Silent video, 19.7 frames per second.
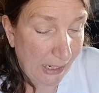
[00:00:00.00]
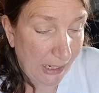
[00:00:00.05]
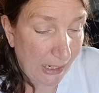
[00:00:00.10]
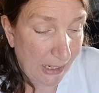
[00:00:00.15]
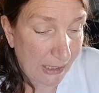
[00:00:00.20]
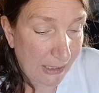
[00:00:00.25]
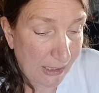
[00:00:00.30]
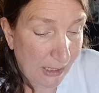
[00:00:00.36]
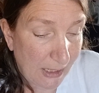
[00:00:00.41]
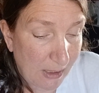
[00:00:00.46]

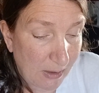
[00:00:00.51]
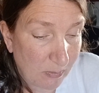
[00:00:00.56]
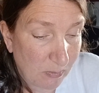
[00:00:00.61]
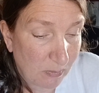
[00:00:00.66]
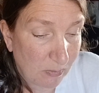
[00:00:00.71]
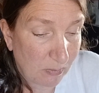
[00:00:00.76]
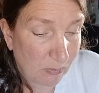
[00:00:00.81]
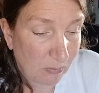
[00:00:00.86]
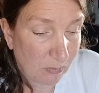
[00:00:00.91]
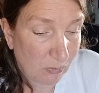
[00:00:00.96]
And
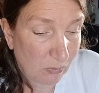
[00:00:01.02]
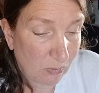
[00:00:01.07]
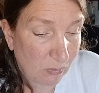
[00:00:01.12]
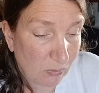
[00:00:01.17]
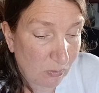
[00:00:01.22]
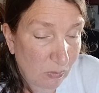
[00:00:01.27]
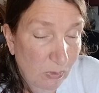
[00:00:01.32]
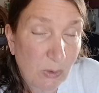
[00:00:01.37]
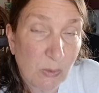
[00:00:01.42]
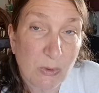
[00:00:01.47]
um,
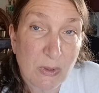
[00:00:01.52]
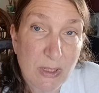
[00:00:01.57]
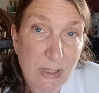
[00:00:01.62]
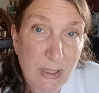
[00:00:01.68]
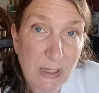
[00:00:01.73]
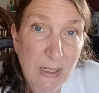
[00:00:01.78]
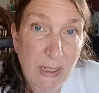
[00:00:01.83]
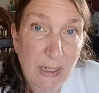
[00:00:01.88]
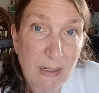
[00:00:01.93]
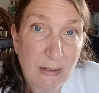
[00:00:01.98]
we will
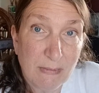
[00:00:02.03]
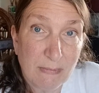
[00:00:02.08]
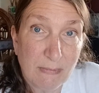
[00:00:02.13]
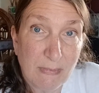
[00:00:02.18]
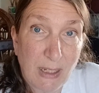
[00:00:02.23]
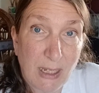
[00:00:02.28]
see